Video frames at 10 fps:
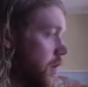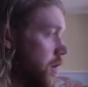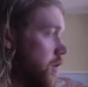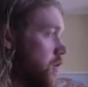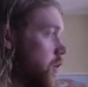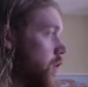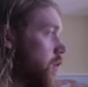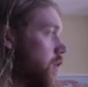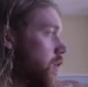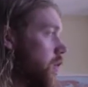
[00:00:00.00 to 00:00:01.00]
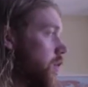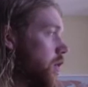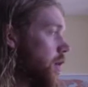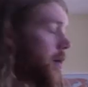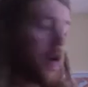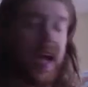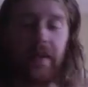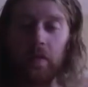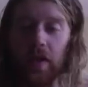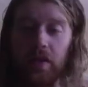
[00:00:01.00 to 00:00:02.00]
so about
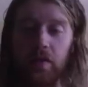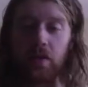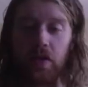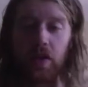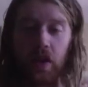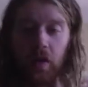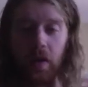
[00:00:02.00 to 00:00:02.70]
halfway through the show,